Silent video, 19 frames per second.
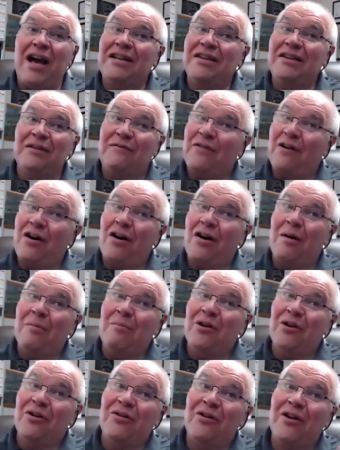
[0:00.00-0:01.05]
like the farm,
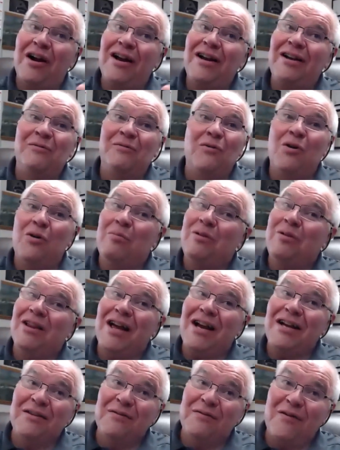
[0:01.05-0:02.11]
though, right? It won't be
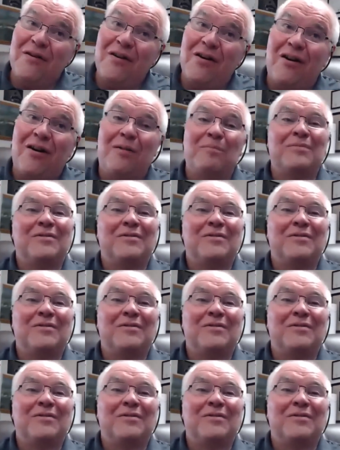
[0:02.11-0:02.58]
like the farm.